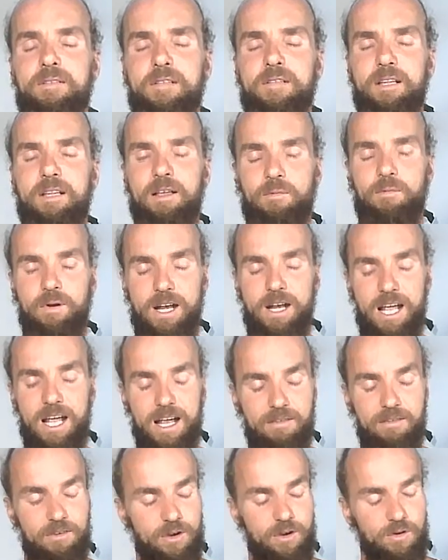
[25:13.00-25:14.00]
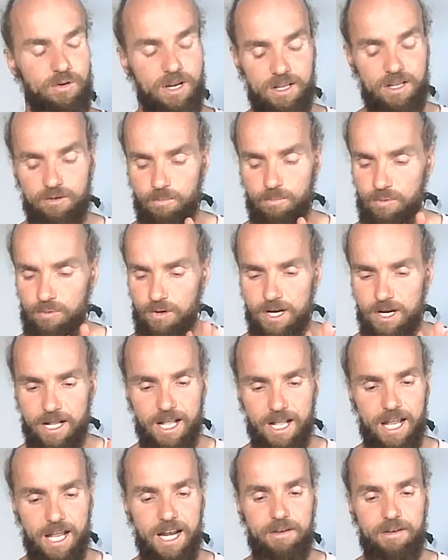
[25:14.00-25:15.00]
And whenever you need to breathe
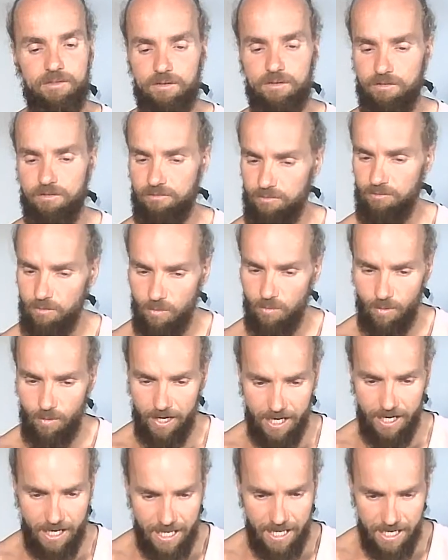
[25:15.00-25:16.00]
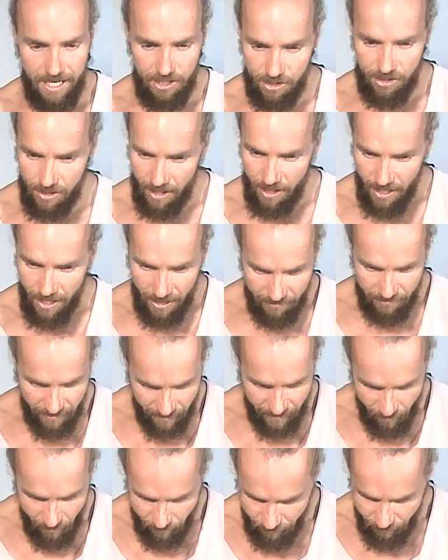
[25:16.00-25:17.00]
again after a full inhalation, take
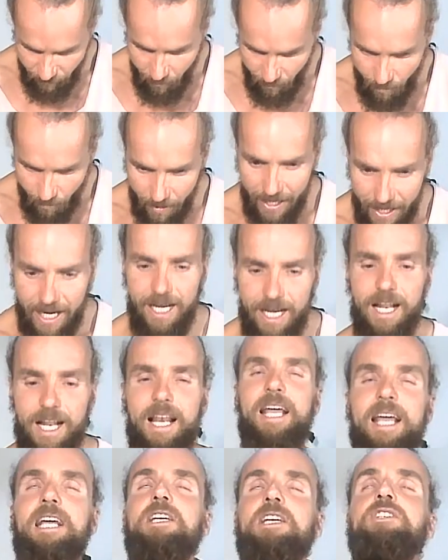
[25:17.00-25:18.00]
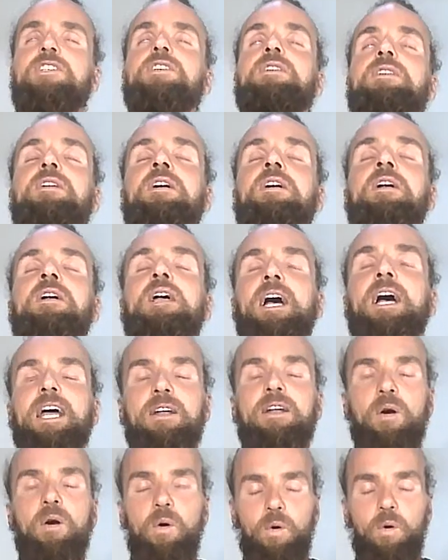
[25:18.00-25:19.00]
a full inhalation and
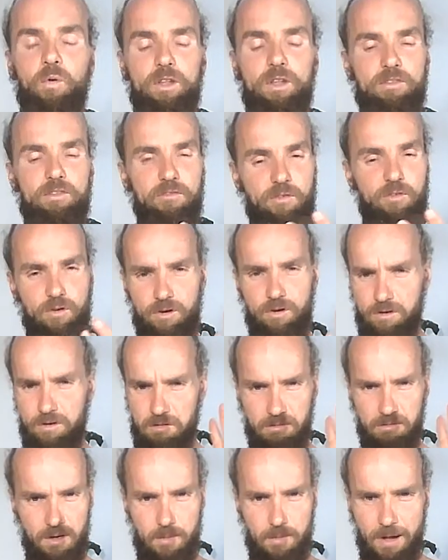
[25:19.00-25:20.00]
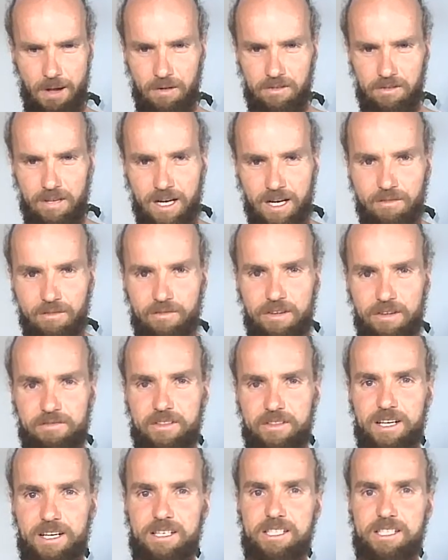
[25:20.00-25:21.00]
hold it for about
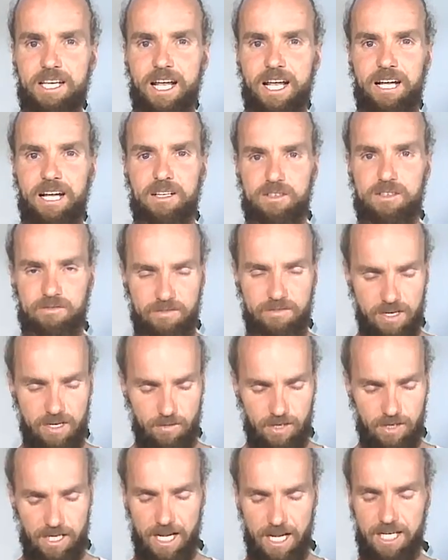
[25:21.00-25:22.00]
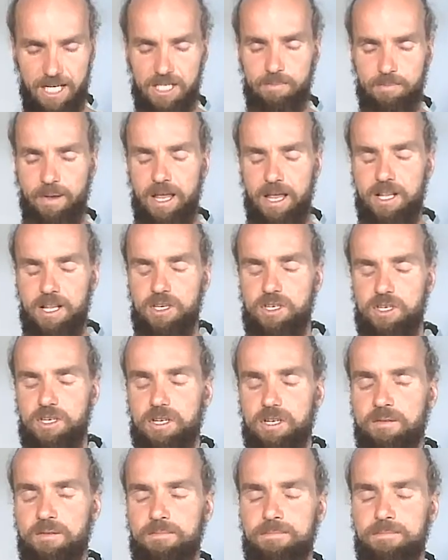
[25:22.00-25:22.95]
10-15 seconds. Feel that expansion.